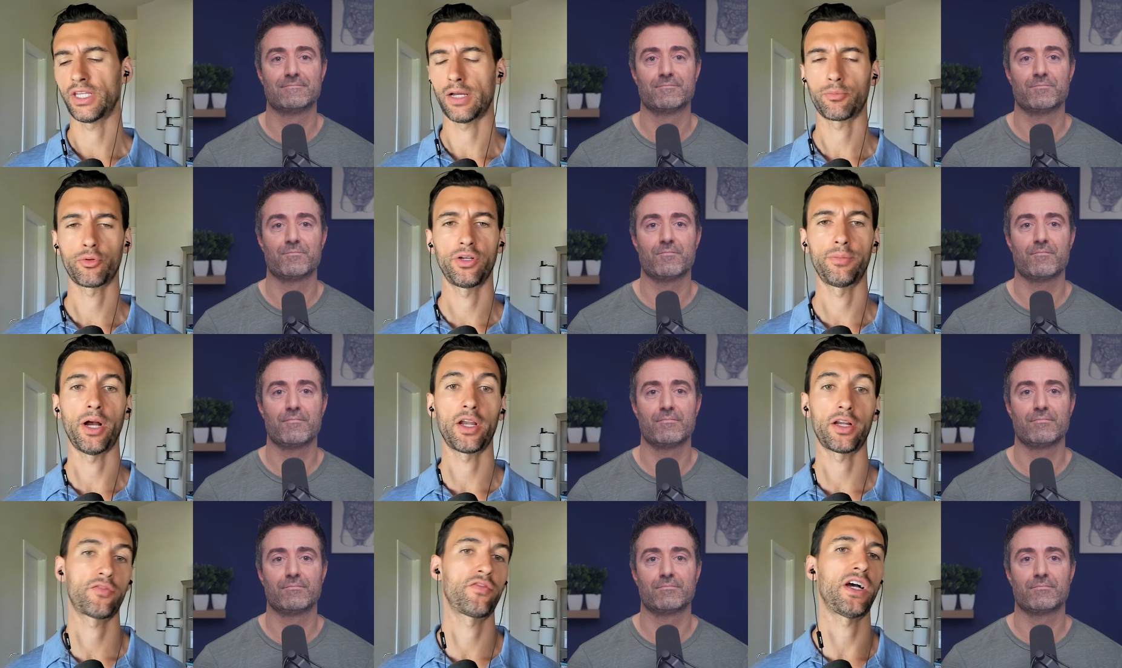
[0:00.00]
Speaker 1: with that
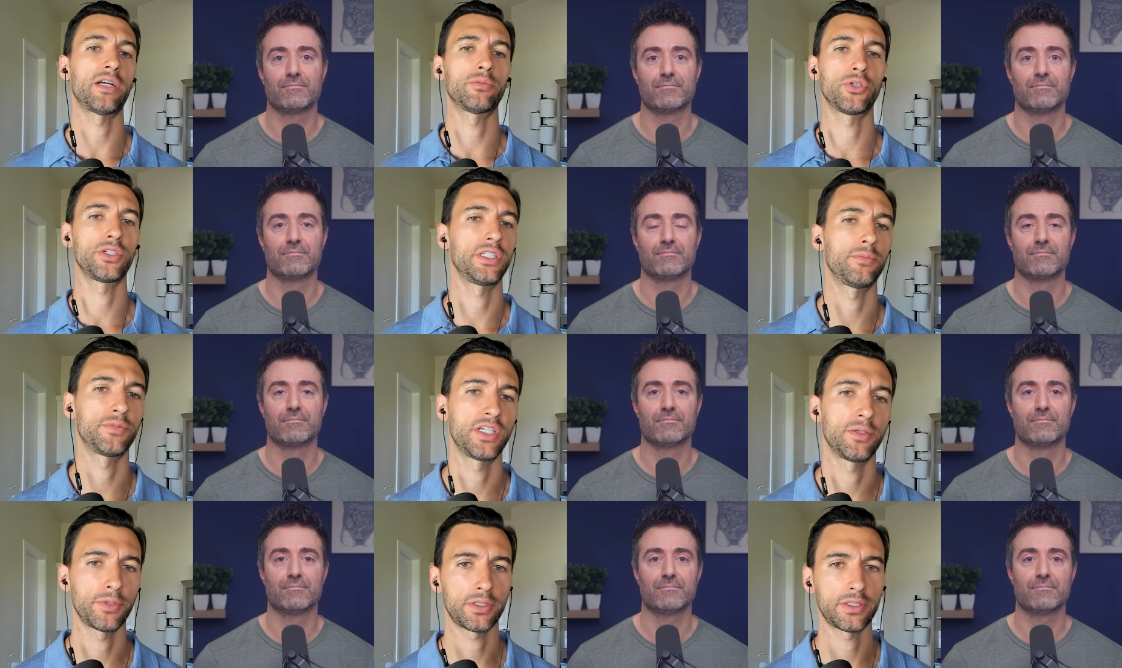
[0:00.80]
prebiotic fiber in
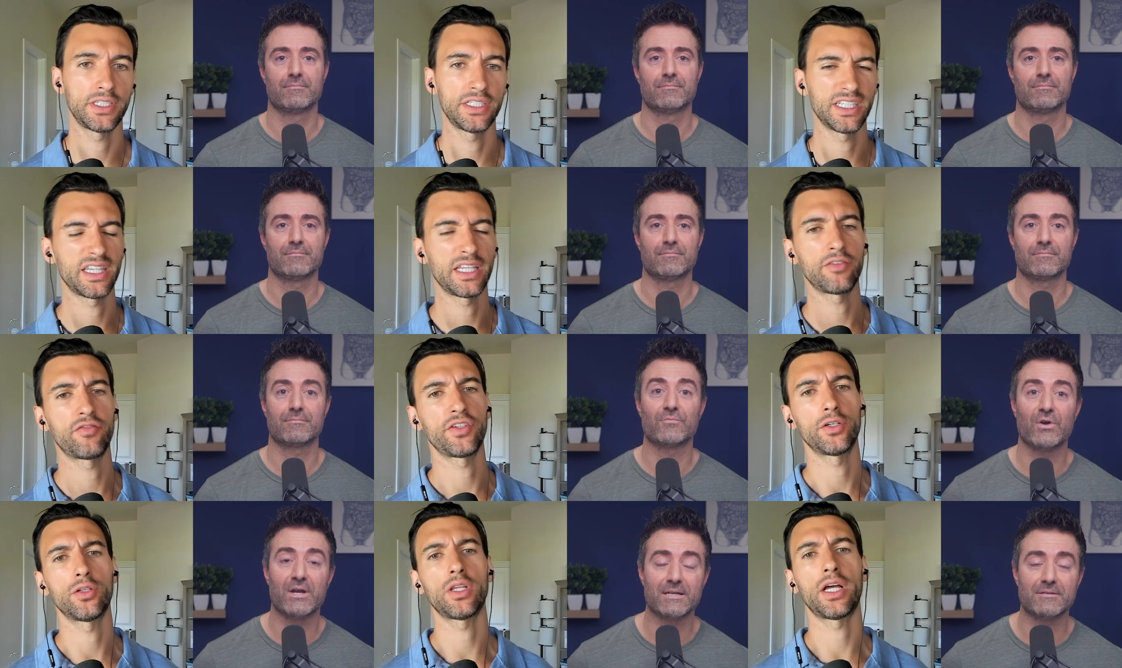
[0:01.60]
them, typically, then they
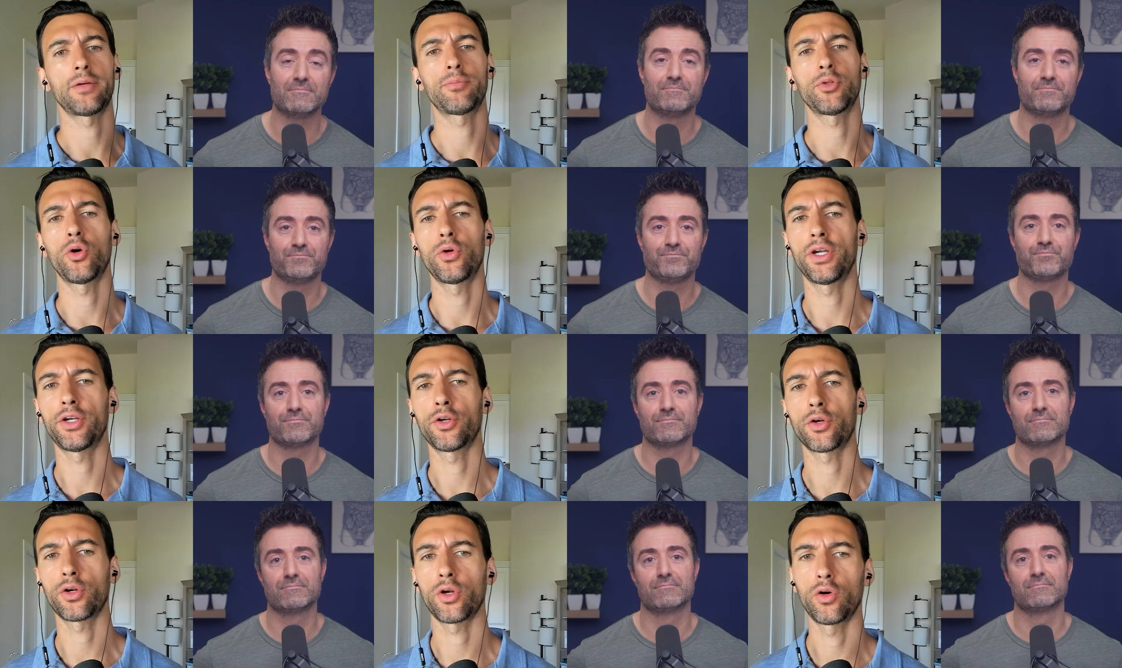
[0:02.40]
feel right. like
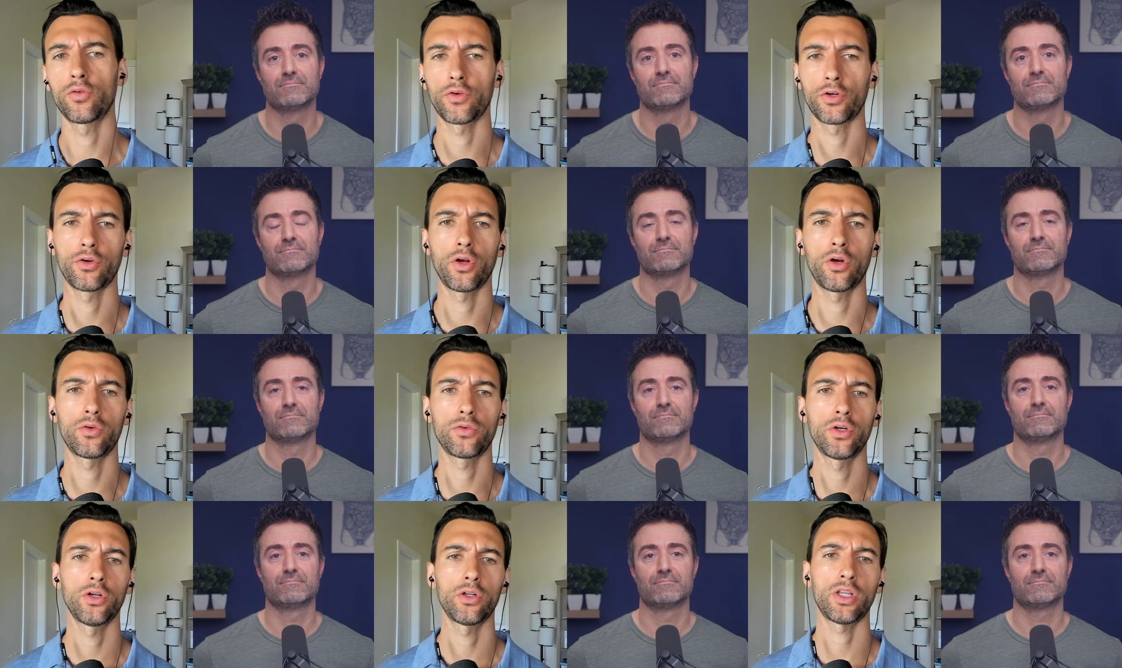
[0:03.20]
bloated or
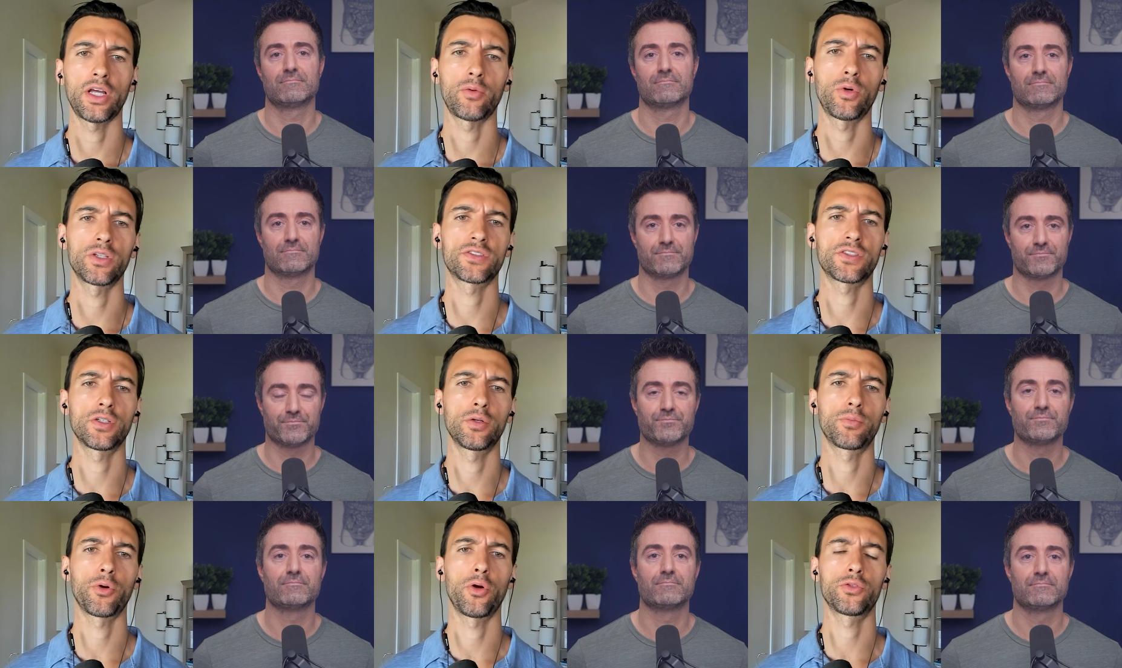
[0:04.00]
overgrown. Like, what's
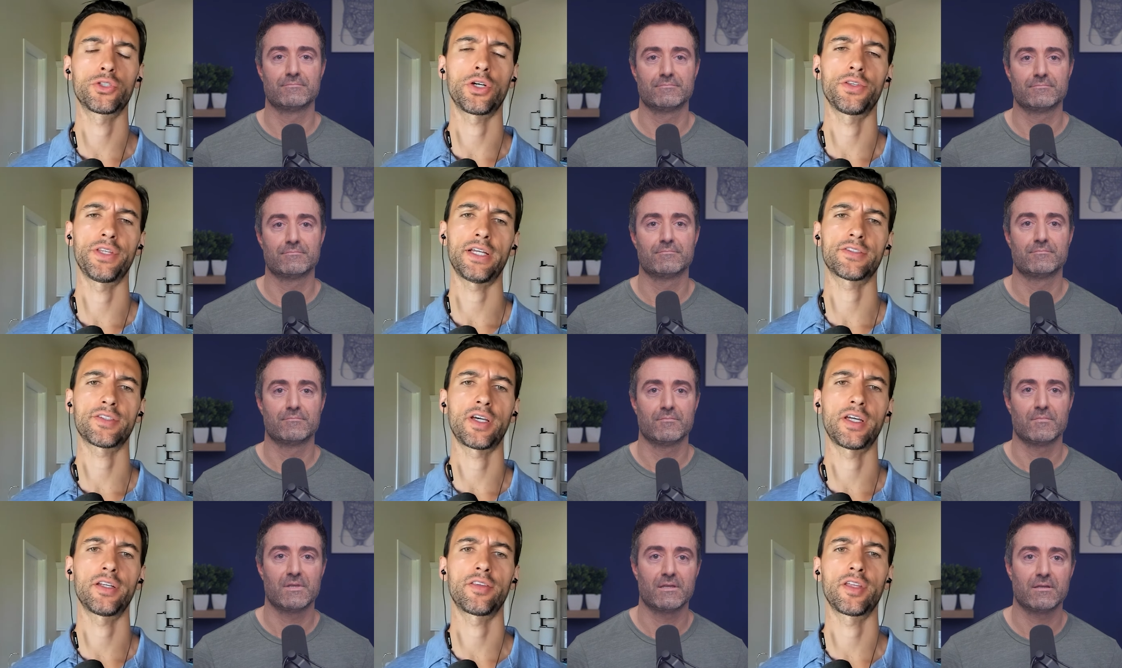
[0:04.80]
the approach on
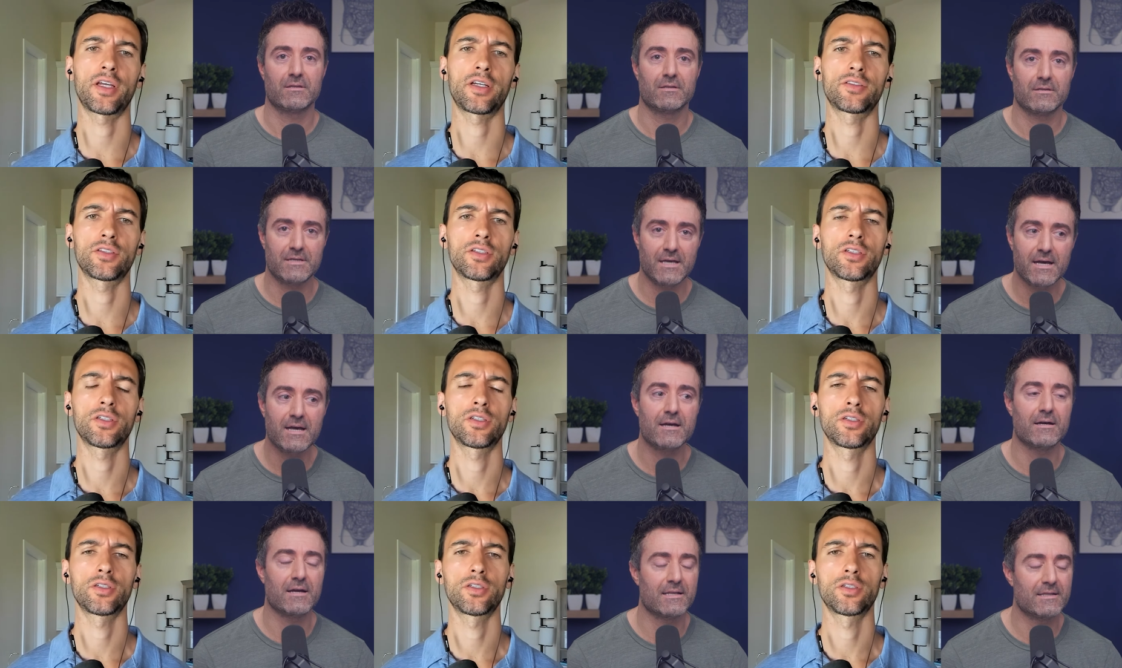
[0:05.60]
that side of things?
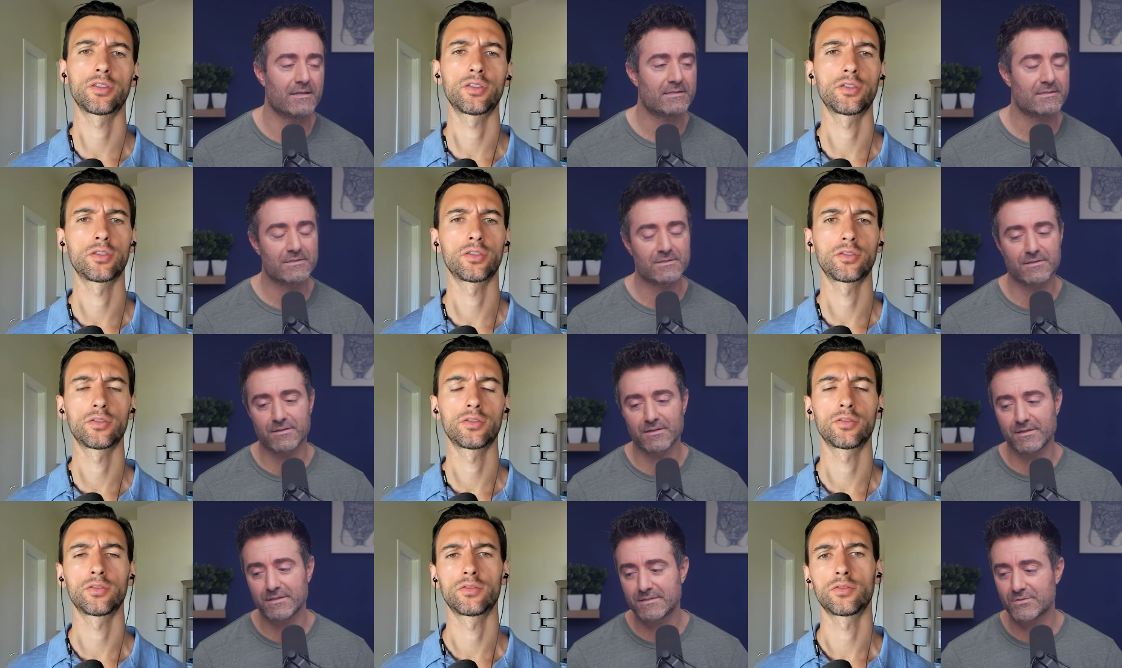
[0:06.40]
Speaker 2: Yeah, and this
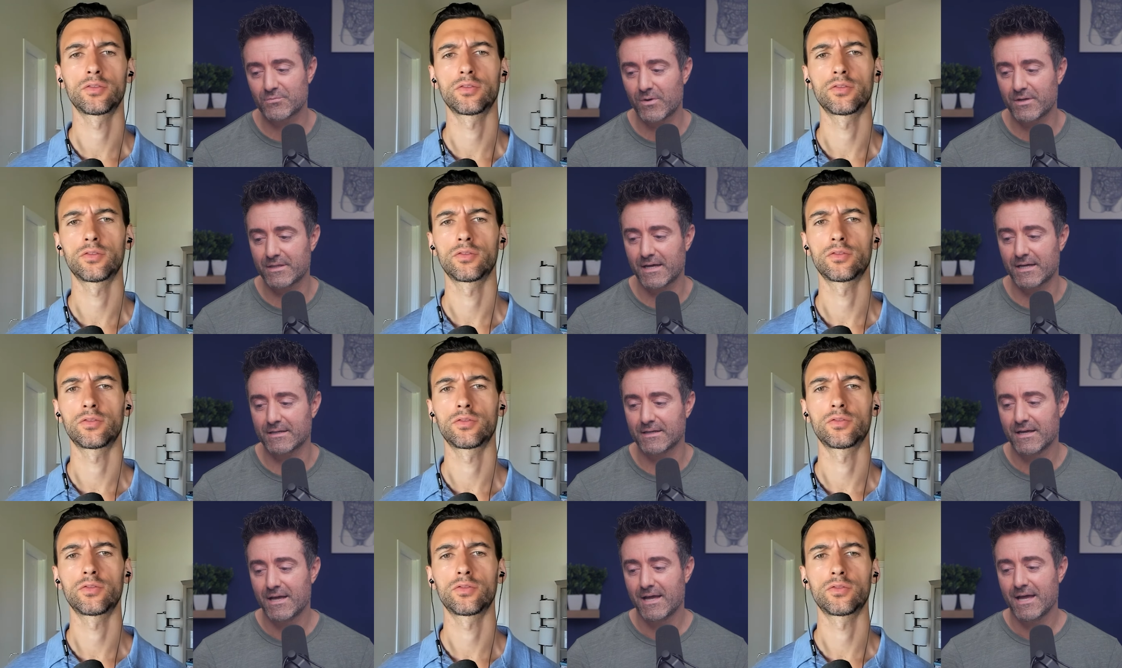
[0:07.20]
is this is one
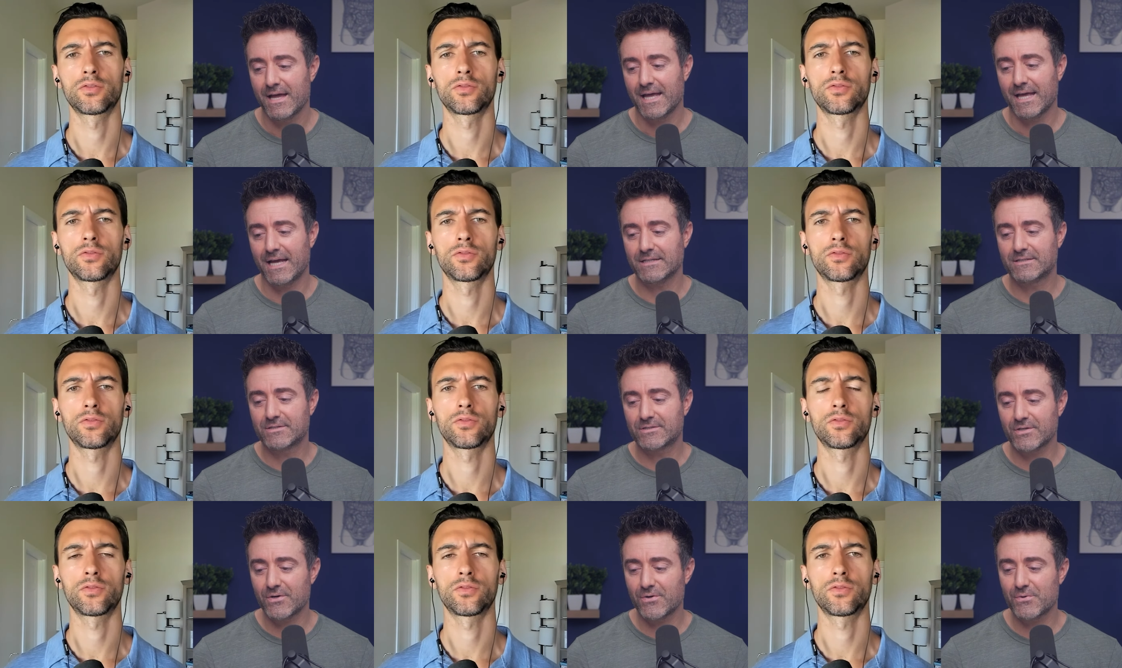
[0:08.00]
that it's
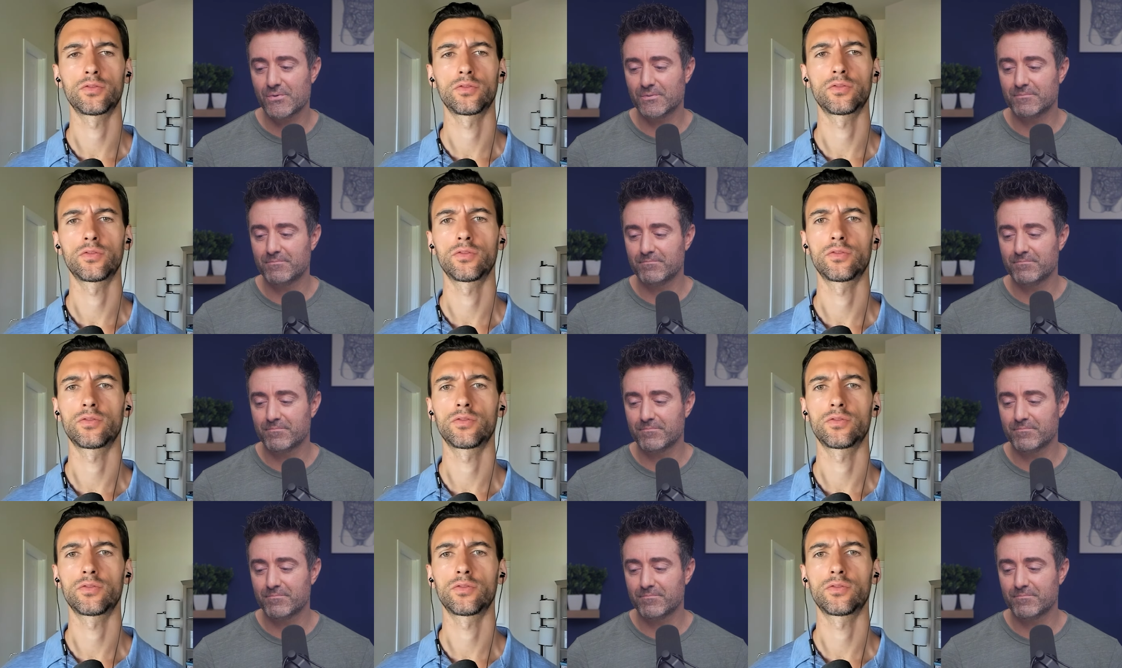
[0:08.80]
so,